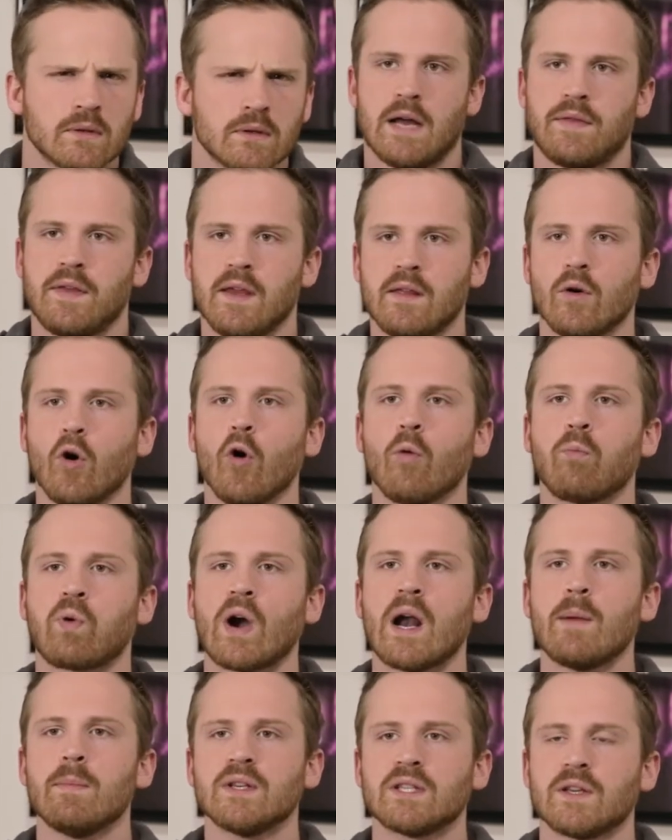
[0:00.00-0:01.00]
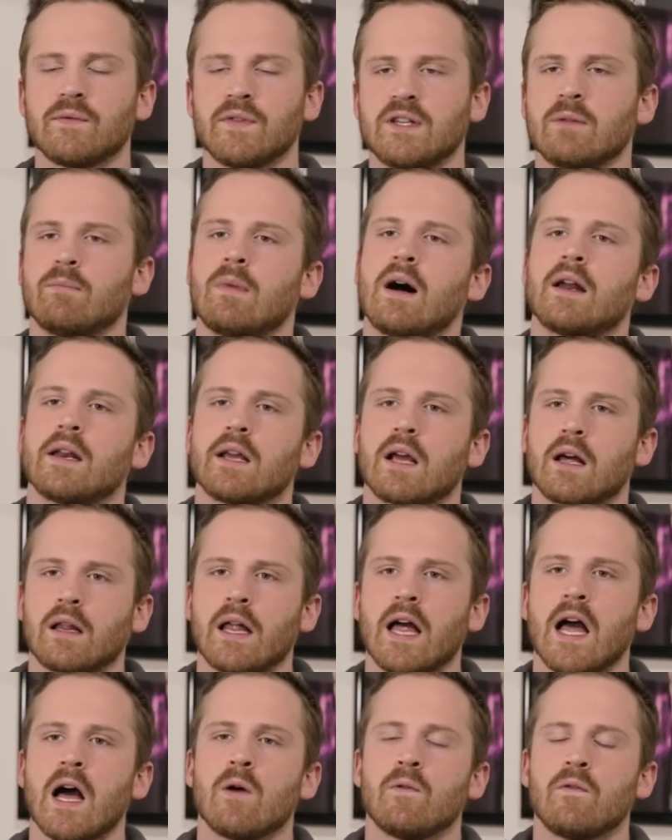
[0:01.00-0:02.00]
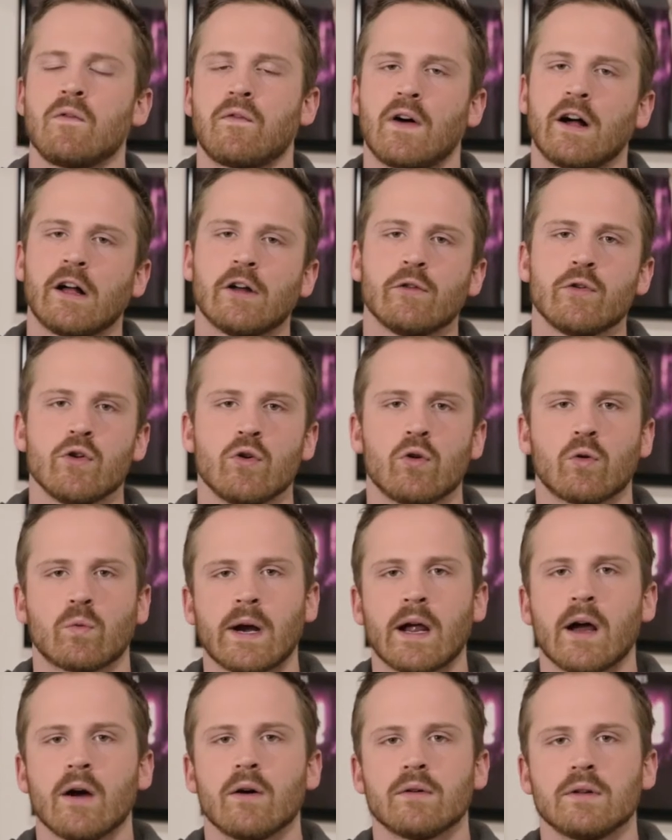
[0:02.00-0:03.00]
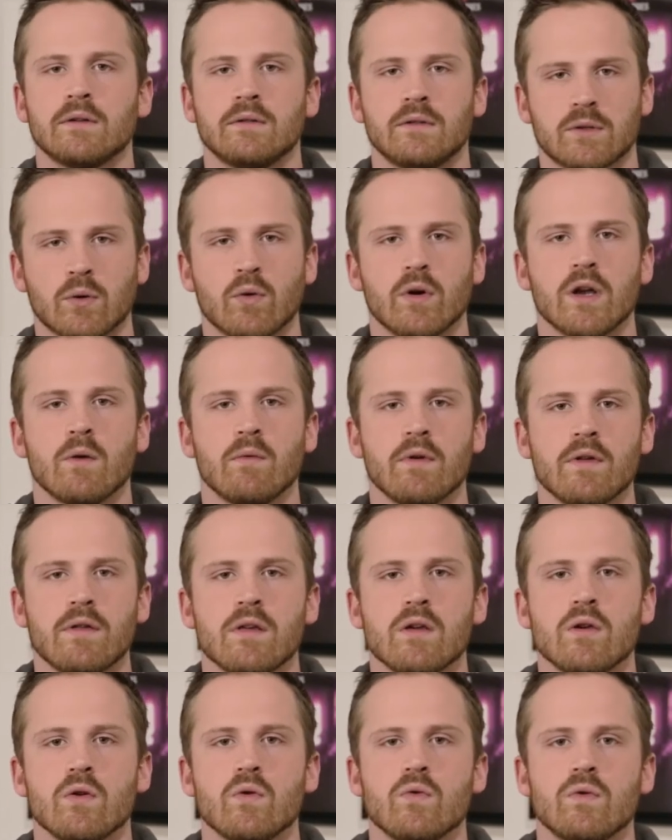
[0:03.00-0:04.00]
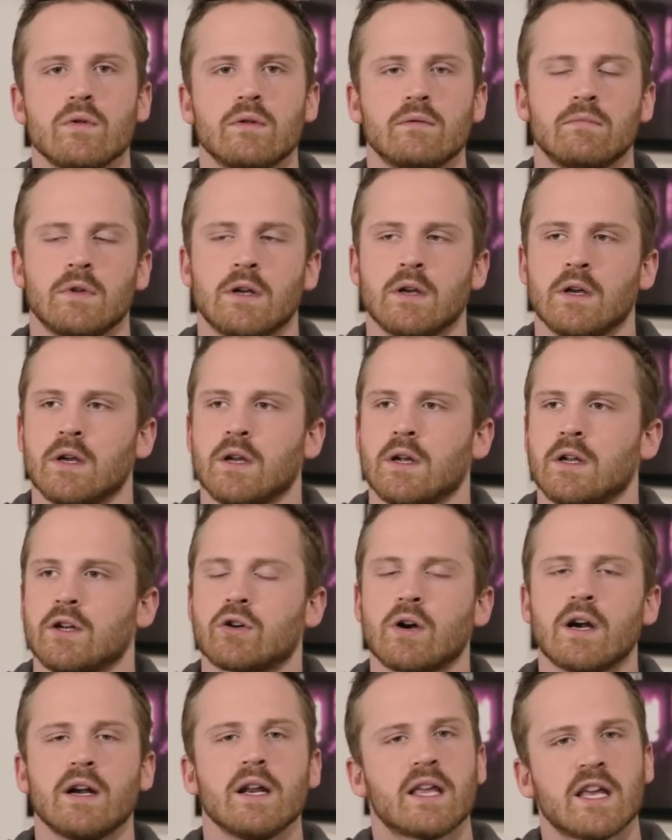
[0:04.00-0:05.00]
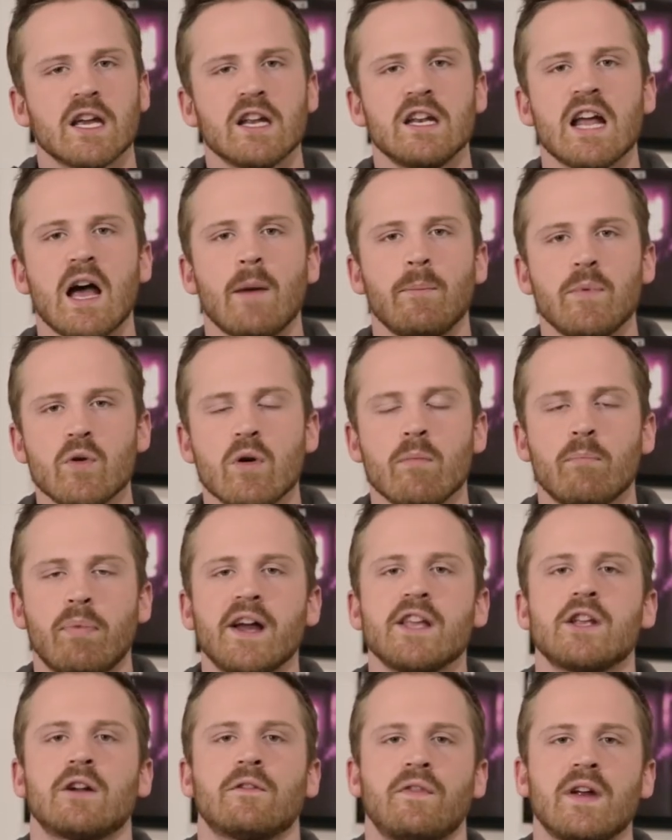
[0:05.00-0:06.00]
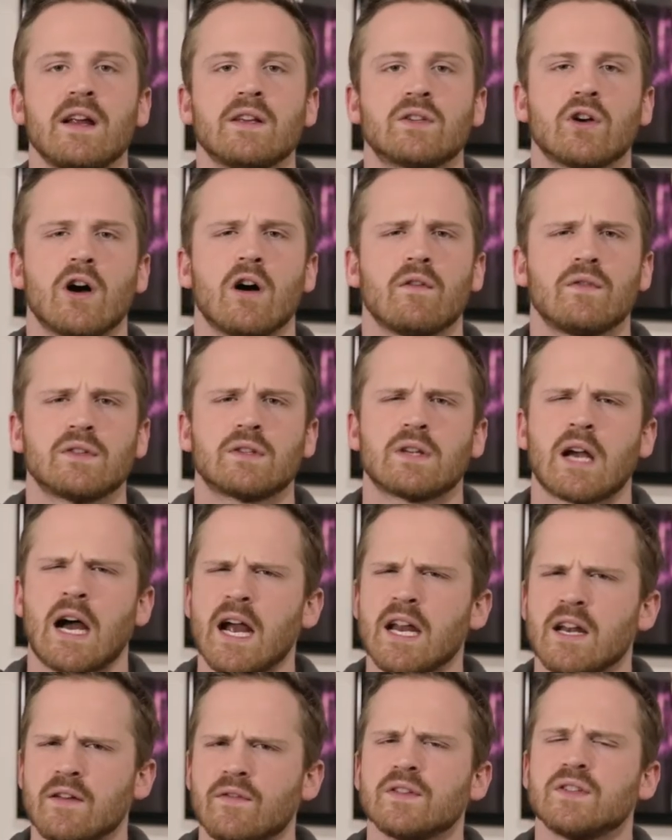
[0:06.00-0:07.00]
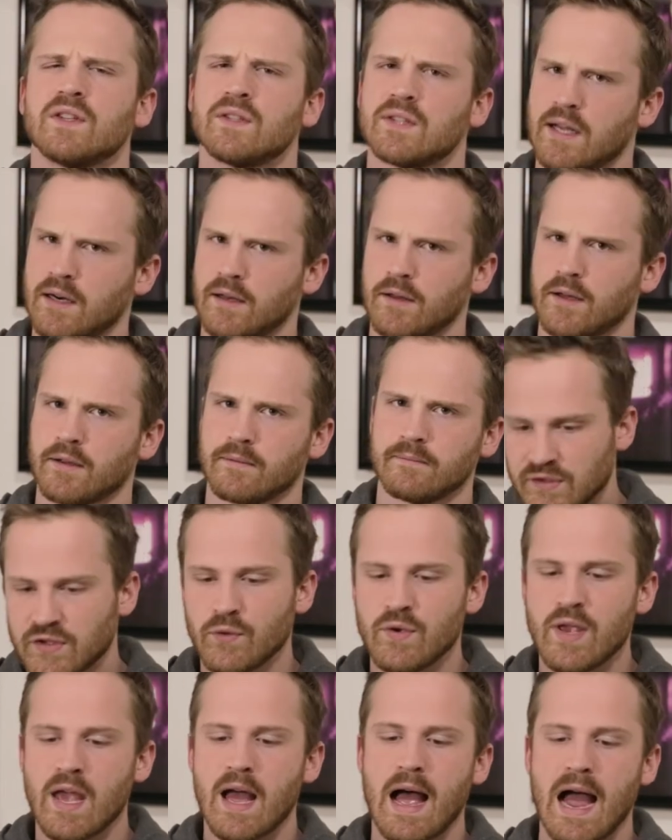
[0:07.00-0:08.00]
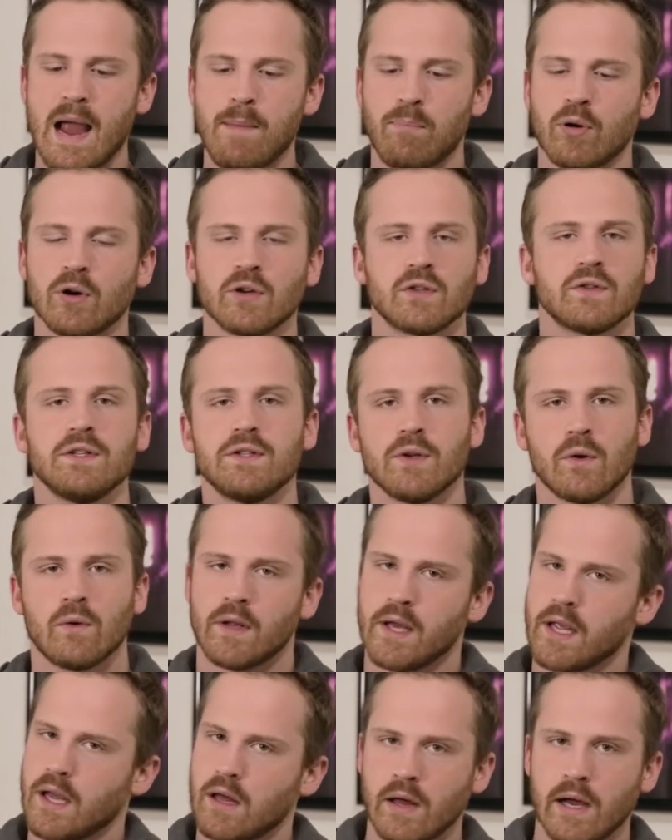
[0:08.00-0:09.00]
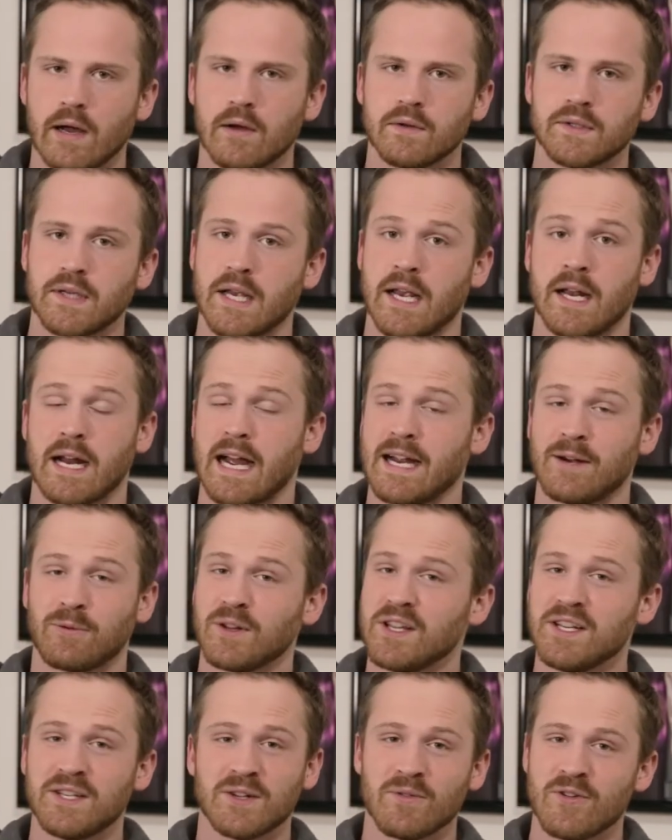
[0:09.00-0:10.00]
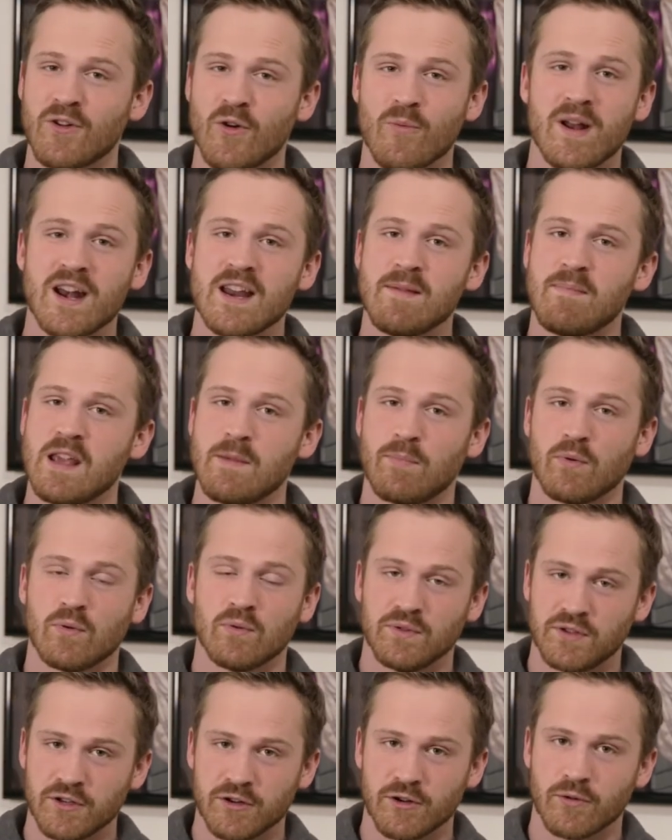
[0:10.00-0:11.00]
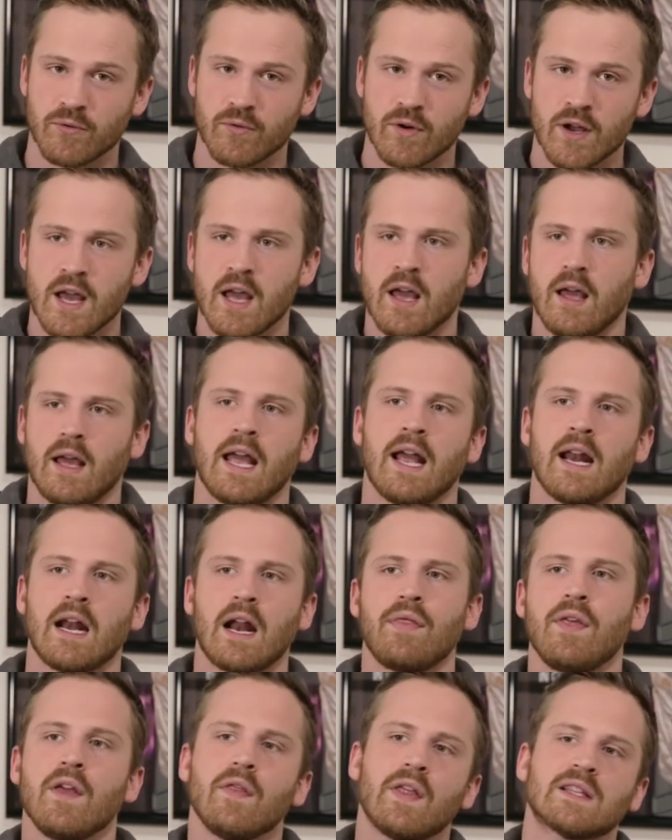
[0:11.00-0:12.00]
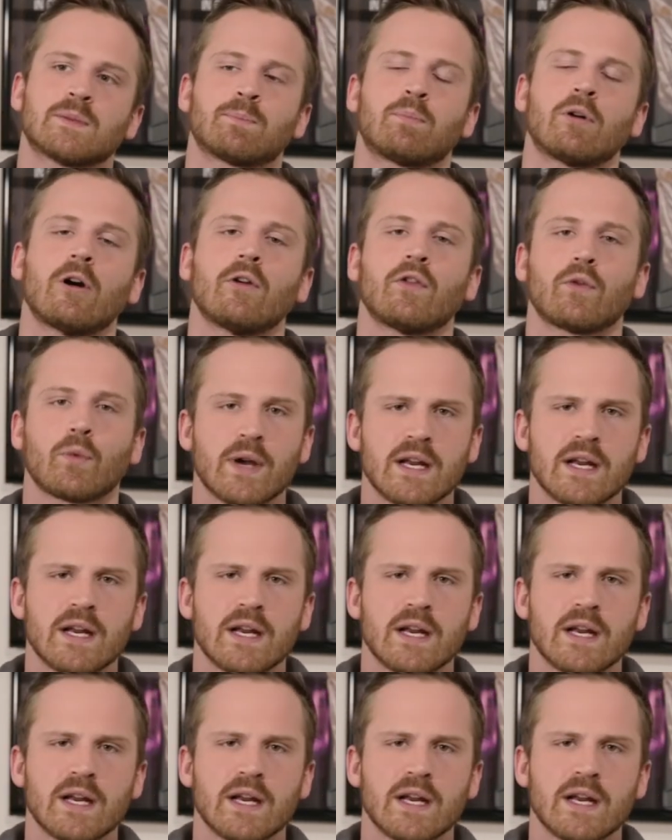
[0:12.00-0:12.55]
I think the whole premise of a demonic clown following you around and toying with you and trying to kidnap you and bite your face off is kind of unsettling. So yeah, I personally don't like clowns, and I really don't know many people who do. And I think that's part of the